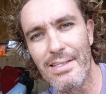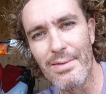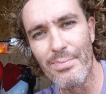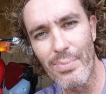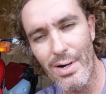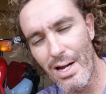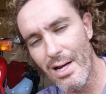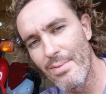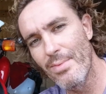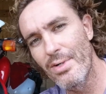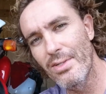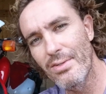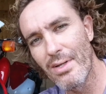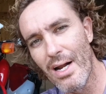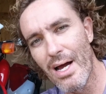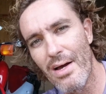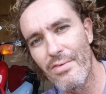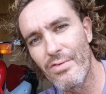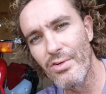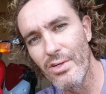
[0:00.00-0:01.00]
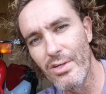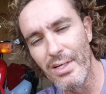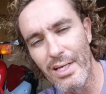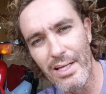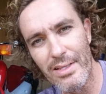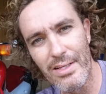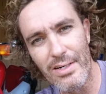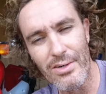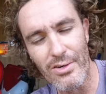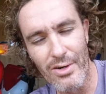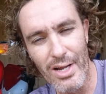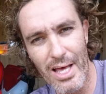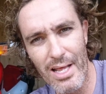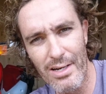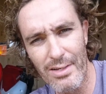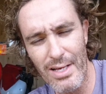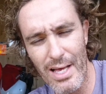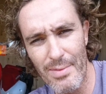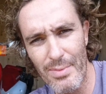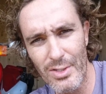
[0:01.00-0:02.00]
the primary drive. You can get it
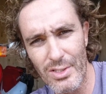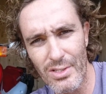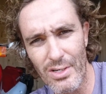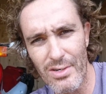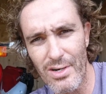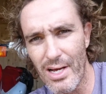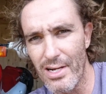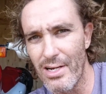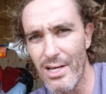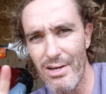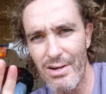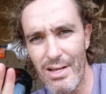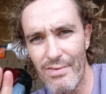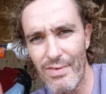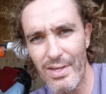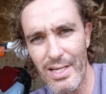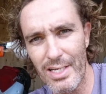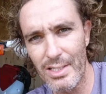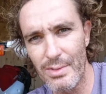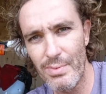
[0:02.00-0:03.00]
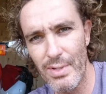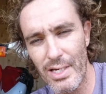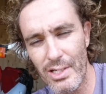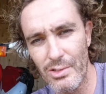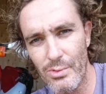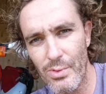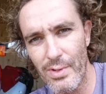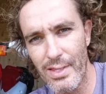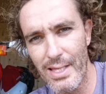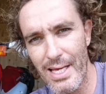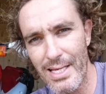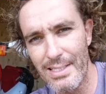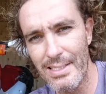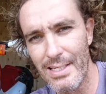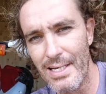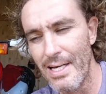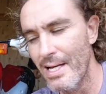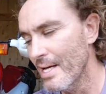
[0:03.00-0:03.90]
on Amazon. I don't have any experience with that.